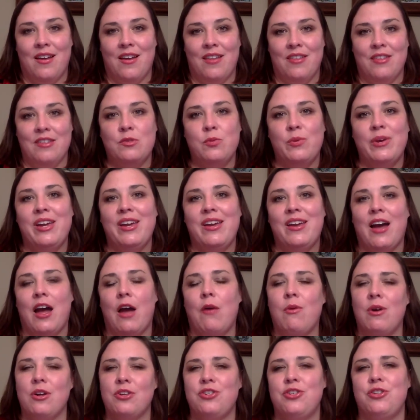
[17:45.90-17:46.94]
This week, I
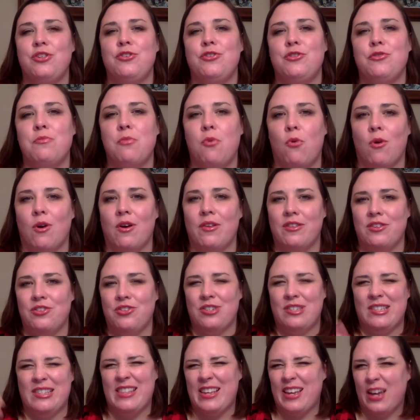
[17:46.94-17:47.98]
want you to do more than
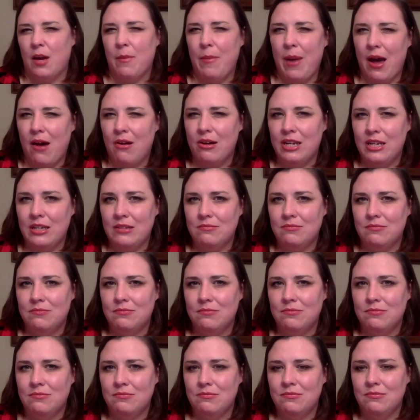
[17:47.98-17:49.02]
just think about it.
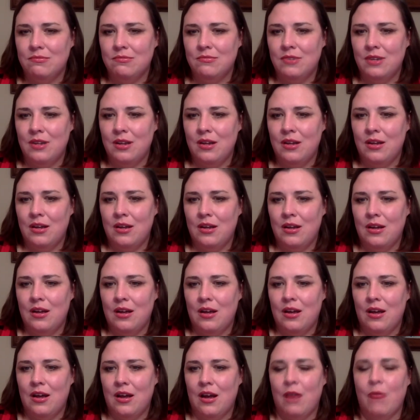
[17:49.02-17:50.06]

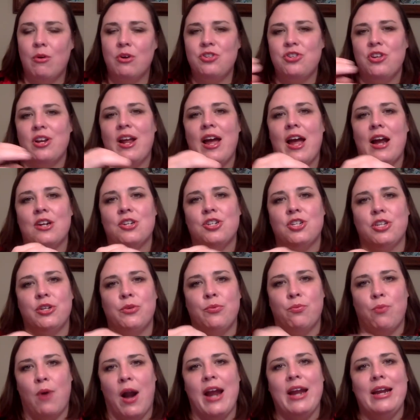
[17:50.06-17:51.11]
I want you to actually
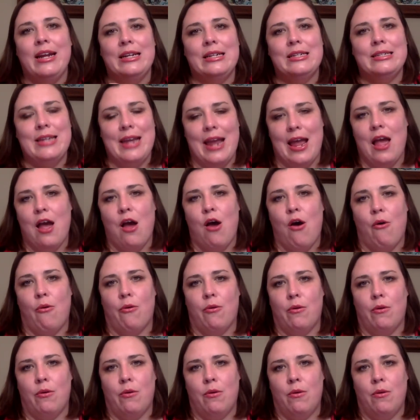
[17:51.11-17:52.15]
write
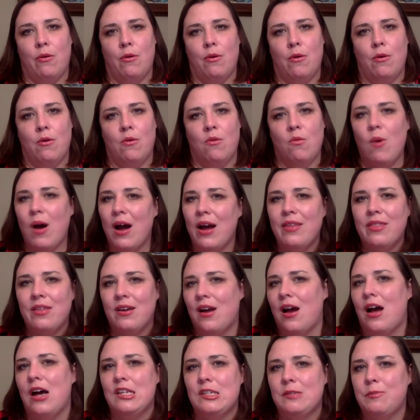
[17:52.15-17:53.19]
down why the
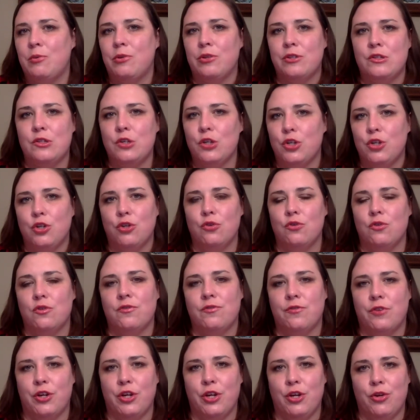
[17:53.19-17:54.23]
gospel is good news
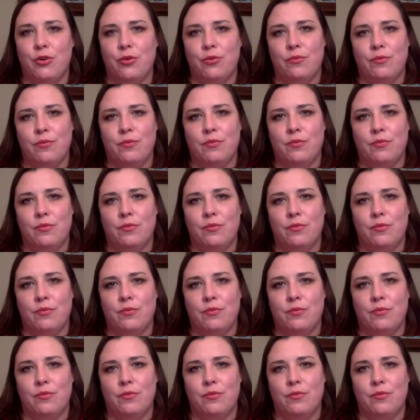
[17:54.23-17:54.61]
for you.